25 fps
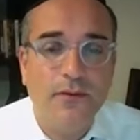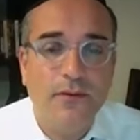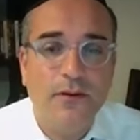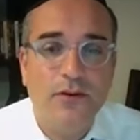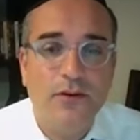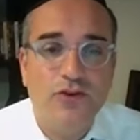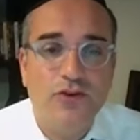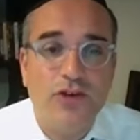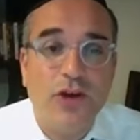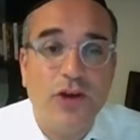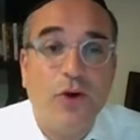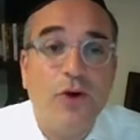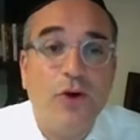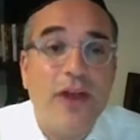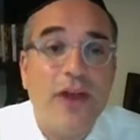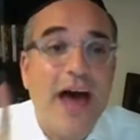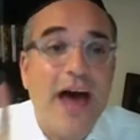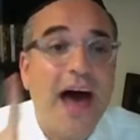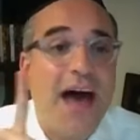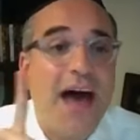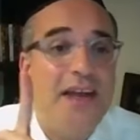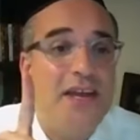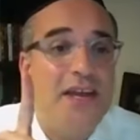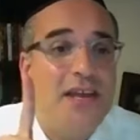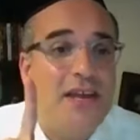Shechora
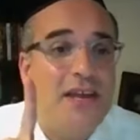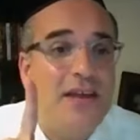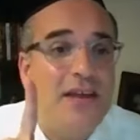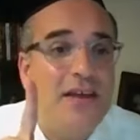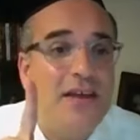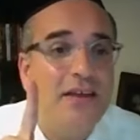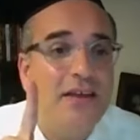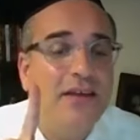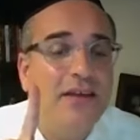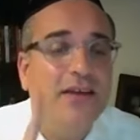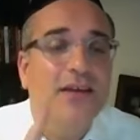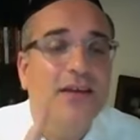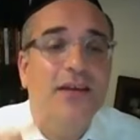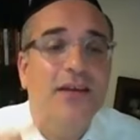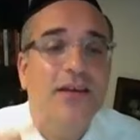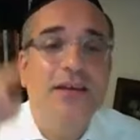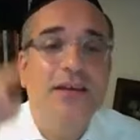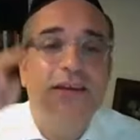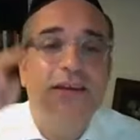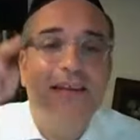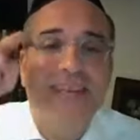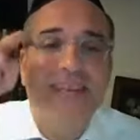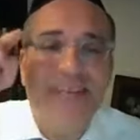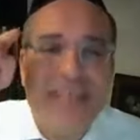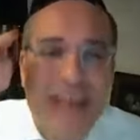ani,
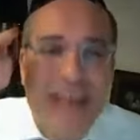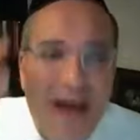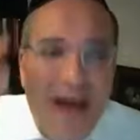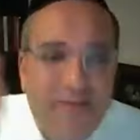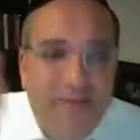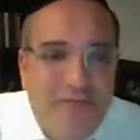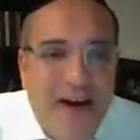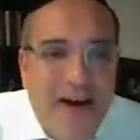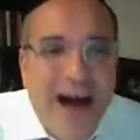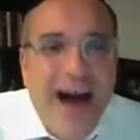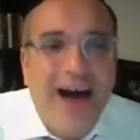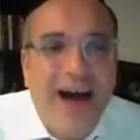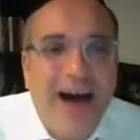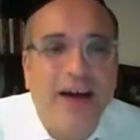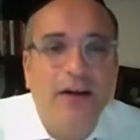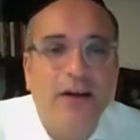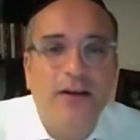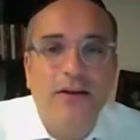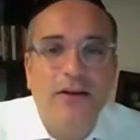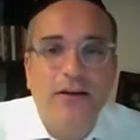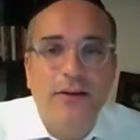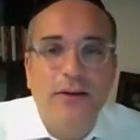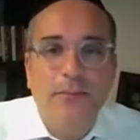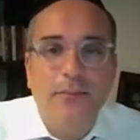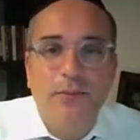nava,
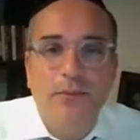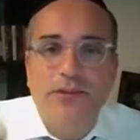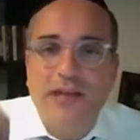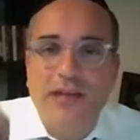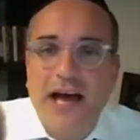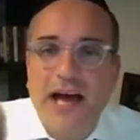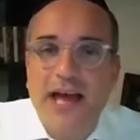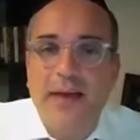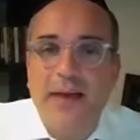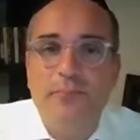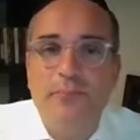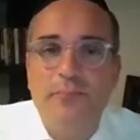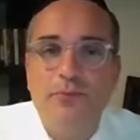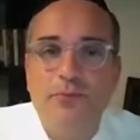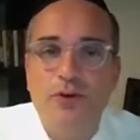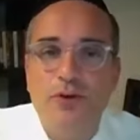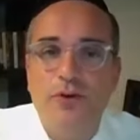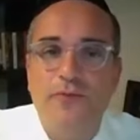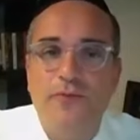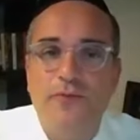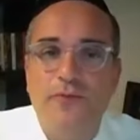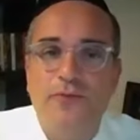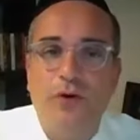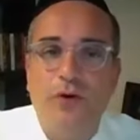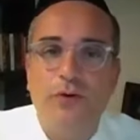but I am
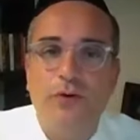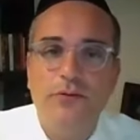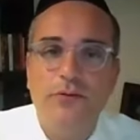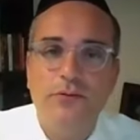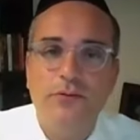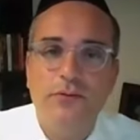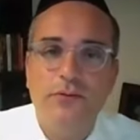beautiful.